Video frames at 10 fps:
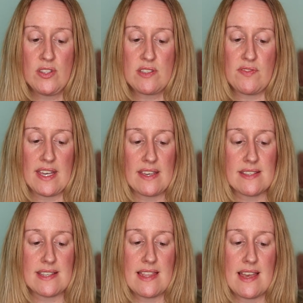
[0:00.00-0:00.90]
onto
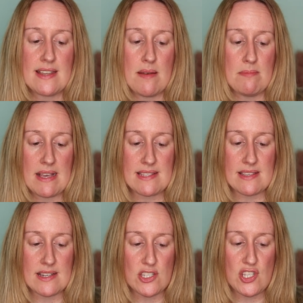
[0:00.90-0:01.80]
fingers and then
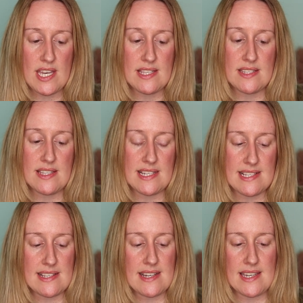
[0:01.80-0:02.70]
massage into the
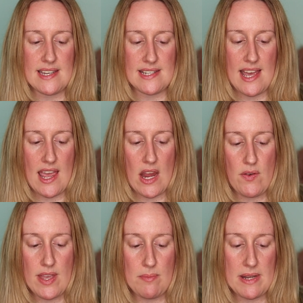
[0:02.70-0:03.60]
desired
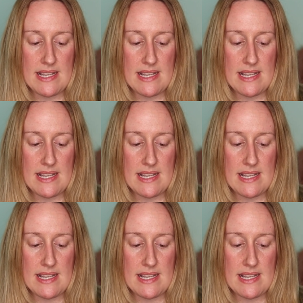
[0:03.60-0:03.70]
area.